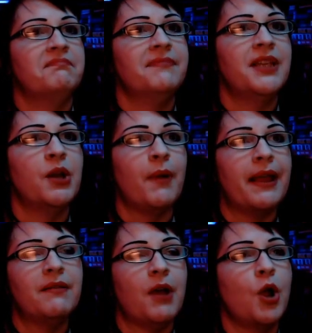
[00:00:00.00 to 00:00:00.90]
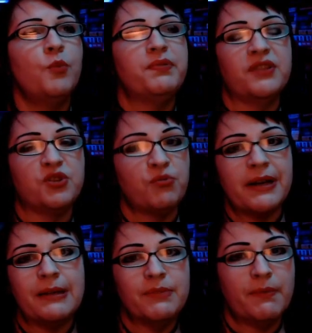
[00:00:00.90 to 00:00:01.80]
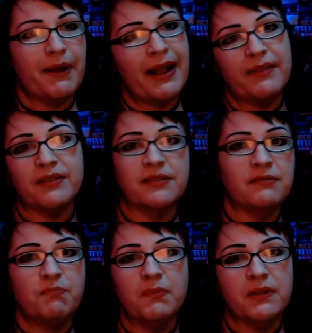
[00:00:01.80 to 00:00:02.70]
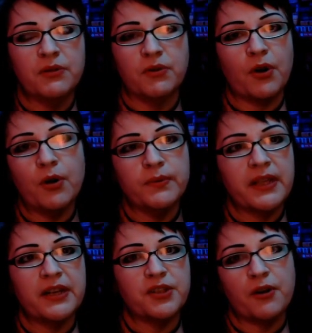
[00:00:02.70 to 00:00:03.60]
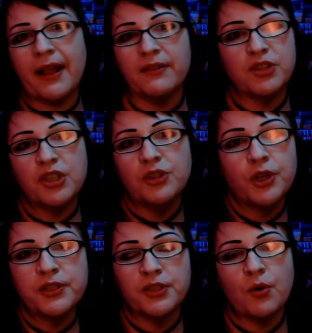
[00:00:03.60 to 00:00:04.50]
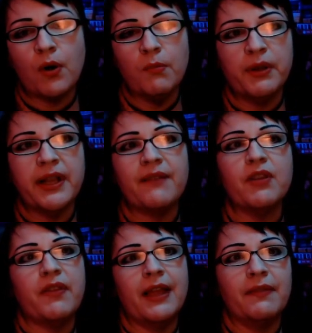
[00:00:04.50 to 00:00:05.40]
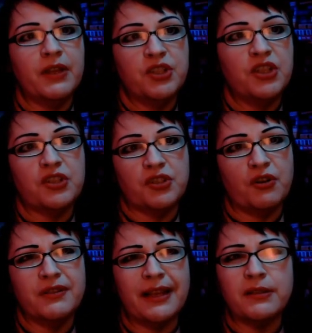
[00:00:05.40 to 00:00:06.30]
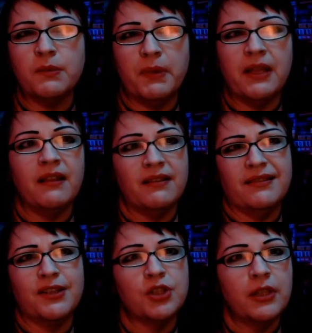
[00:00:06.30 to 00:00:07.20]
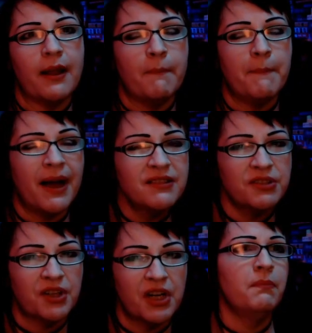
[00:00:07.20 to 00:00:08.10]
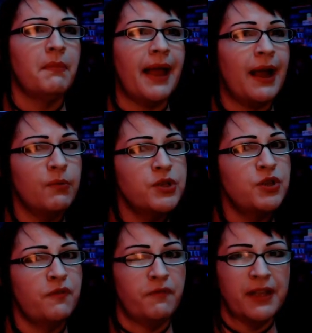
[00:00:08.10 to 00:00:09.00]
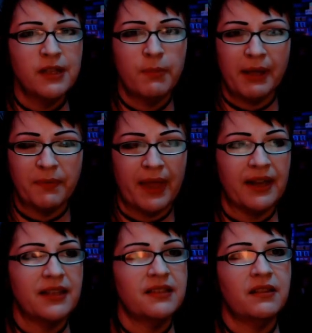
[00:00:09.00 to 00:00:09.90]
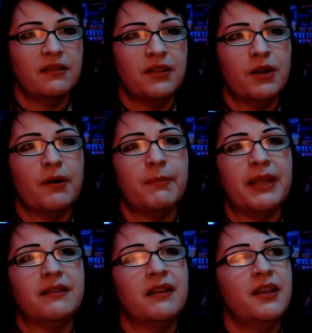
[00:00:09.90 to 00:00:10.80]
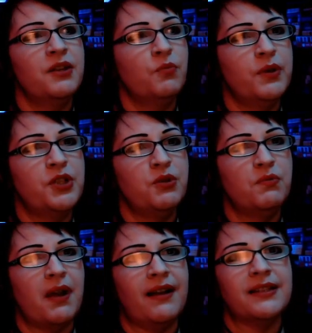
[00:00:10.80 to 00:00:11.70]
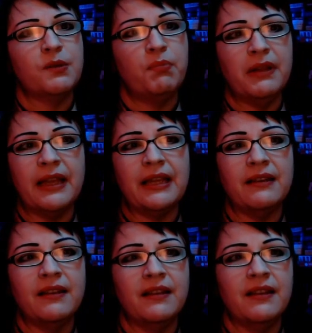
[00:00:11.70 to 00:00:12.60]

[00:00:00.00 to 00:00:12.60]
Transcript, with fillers: you know, hopes and dreams about how this little girl was going to turn out, and she looks adorable and everything, and then she just turns out to be essentially a monster. How would you feel about that? It's a, you know what I mean? Would you contemplate,